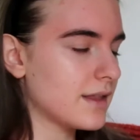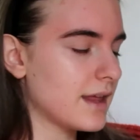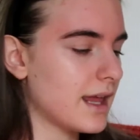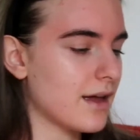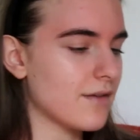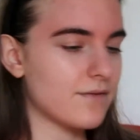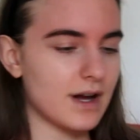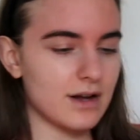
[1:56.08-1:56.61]

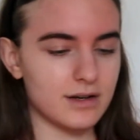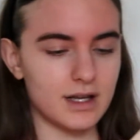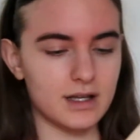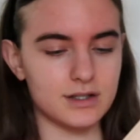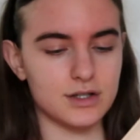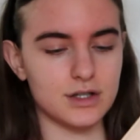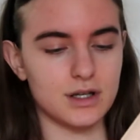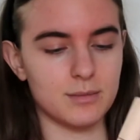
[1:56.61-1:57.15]
The
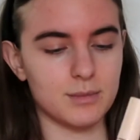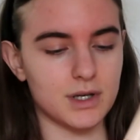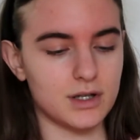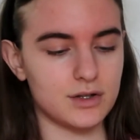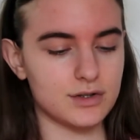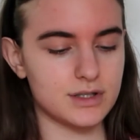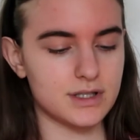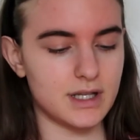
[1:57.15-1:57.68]
foundation I'm going to
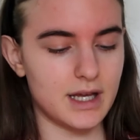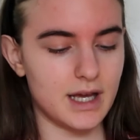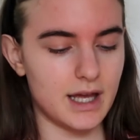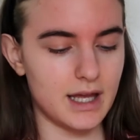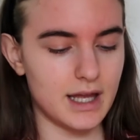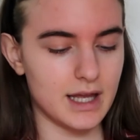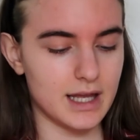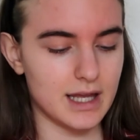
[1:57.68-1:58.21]
use
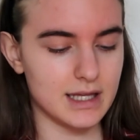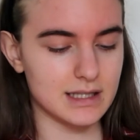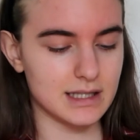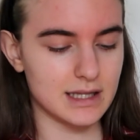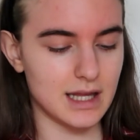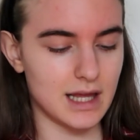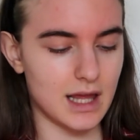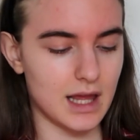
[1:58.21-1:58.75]
today is
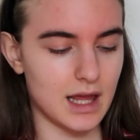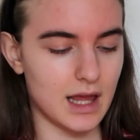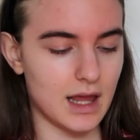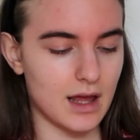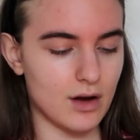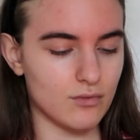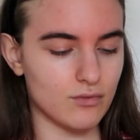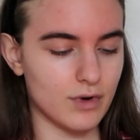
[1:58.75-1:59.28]

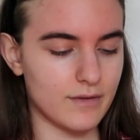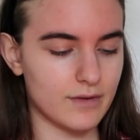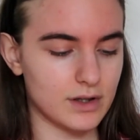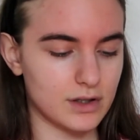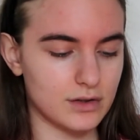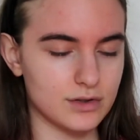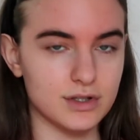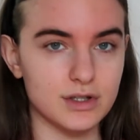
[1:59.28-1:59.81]
the
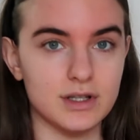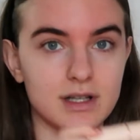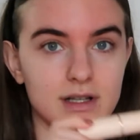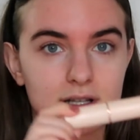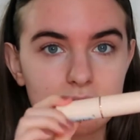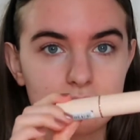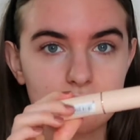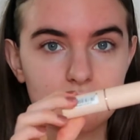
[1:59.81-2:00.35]
Revolution,
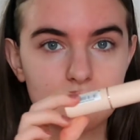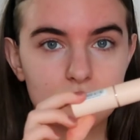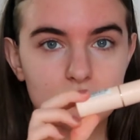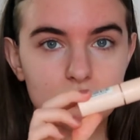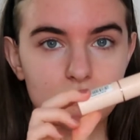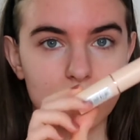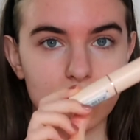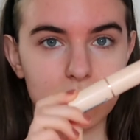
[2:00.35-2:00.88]
literally all
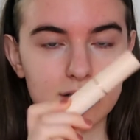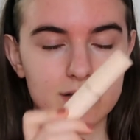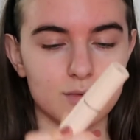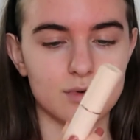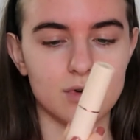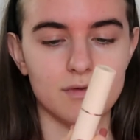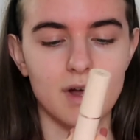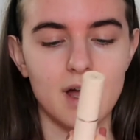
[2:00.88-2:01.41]
the writing is
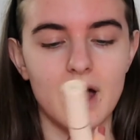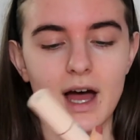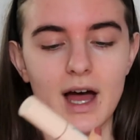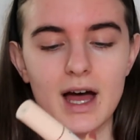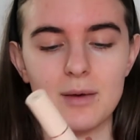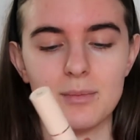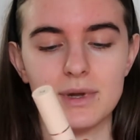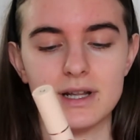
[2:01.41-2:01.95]
worn off,
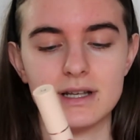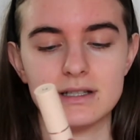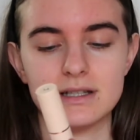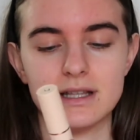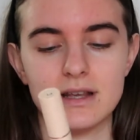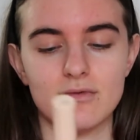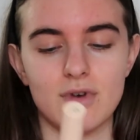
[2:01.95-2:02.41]
but it's the